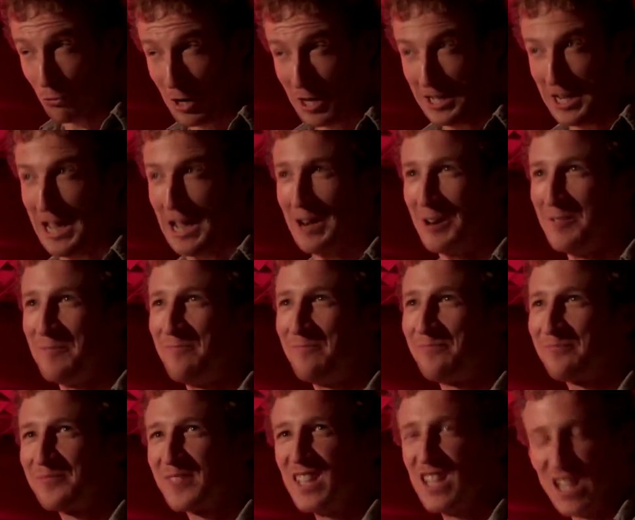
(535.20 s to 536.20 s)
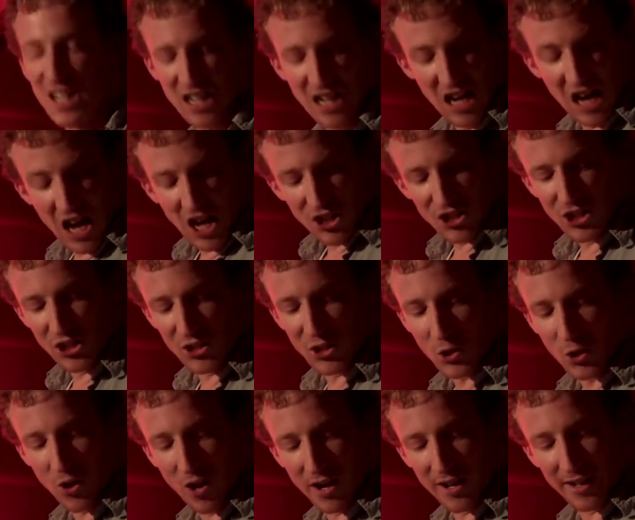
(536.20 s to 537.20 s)
Right now, she's
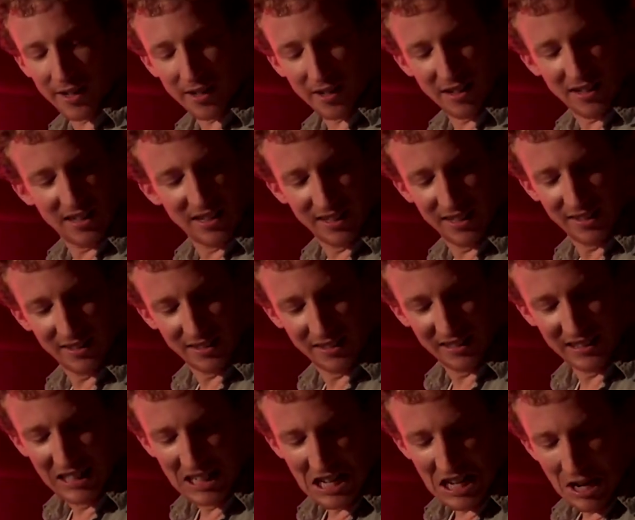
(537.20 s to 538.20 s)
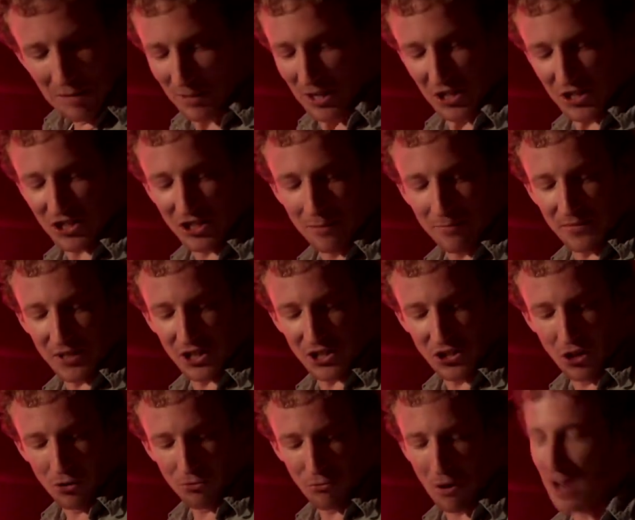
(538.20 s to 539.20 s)
crying because
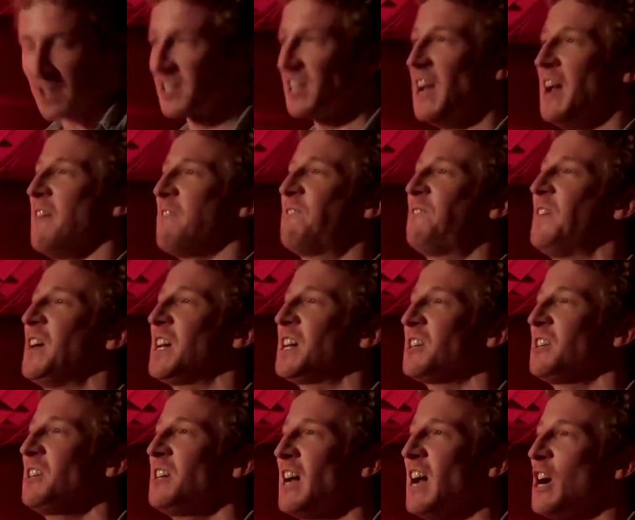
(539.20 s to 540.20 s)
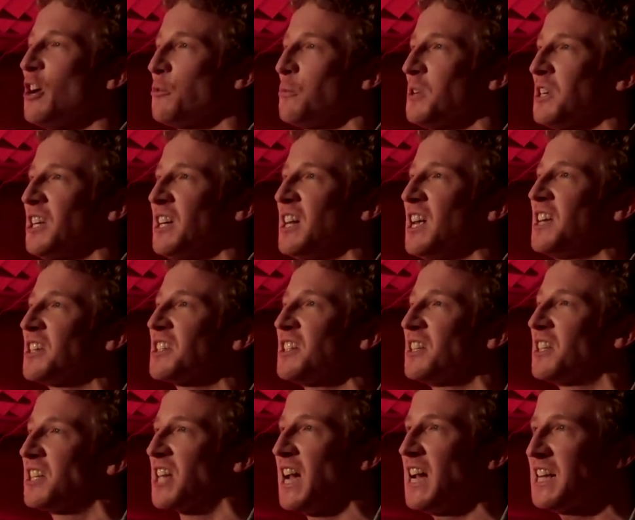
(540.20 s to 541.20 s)
something's not right. Figure out what it is
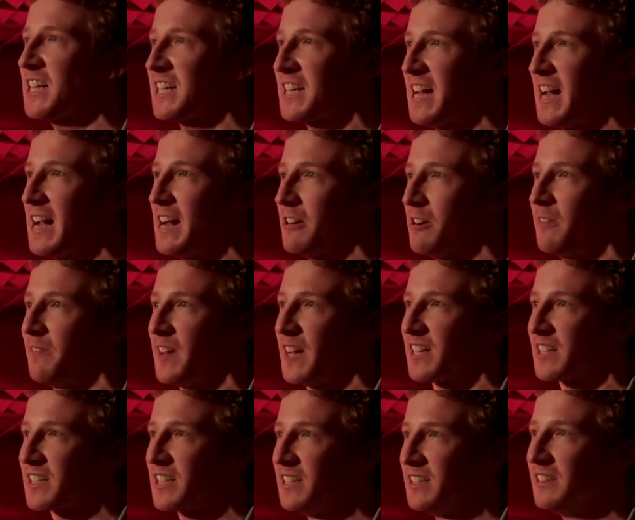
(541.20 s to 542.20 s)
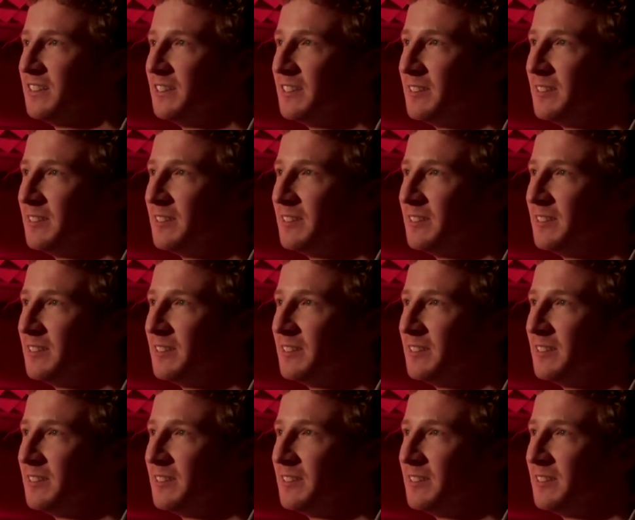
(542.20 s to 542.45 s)
and take care of it.